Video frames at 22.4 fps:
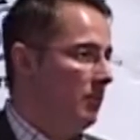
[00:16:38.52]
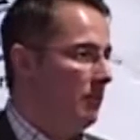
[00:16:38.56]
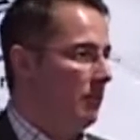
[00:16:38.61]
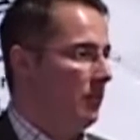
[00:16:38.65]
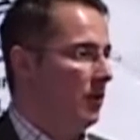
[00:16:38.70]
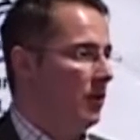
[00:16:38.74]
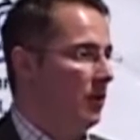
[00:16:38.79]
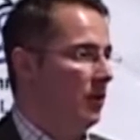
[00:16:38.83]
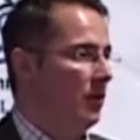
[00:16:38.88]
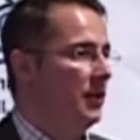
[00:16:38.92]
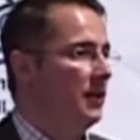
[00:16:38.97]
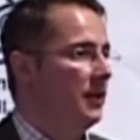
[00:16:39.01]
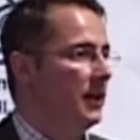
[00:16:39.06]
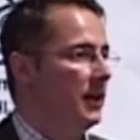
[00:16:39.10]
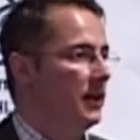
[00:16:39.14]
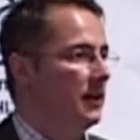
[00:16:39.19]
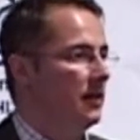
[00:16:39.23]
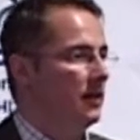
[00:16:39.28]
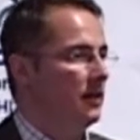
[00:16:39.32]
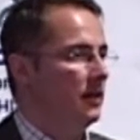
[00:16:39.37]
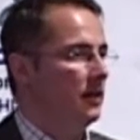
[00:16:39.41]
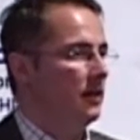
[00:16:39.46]

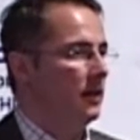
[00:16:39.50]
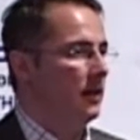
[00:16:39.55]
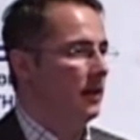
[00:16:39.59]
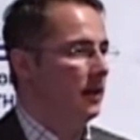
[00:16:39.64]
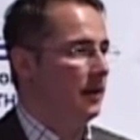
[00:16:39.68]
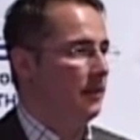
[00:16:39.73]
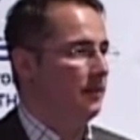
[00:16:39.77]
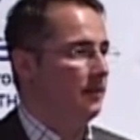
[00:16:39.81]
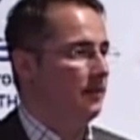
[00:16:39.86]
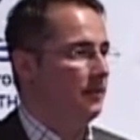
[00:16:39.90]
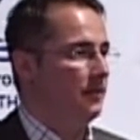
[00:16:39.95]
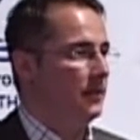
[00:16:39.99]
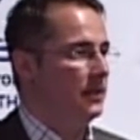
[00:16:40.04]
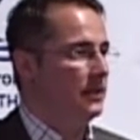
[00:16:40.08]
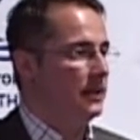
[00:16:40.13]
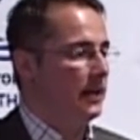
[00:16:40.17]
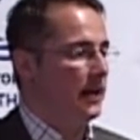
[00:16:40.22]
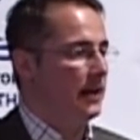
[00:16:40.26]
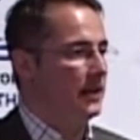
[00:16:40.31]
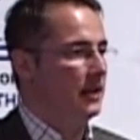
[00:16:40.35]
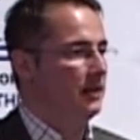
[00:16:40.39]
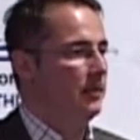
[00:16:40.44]
monolithic
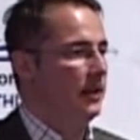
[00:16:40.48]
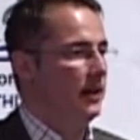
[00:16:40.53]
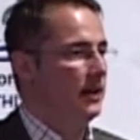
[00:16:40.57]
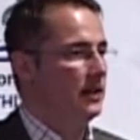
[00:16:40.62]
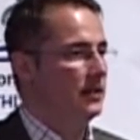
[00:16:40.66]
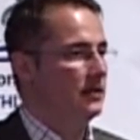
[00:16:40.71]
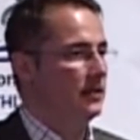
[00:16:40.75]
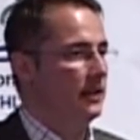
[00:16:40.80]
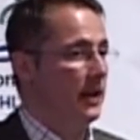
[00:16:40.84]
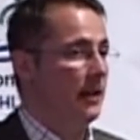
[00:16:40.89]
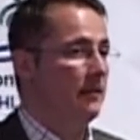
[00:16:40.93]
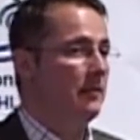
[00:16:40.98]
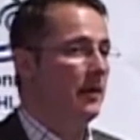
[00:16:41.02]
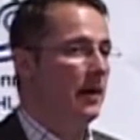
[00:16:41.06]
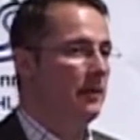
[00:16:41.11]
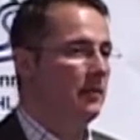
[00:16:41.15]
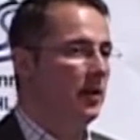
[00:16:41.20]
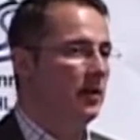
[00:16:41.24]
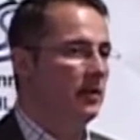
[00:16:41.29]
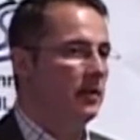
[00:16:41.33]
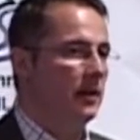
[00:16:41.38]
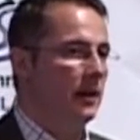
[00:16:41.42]
database, and I'm
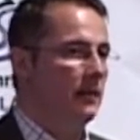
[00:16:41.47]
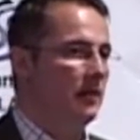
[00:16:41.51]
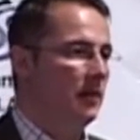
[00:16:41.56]
not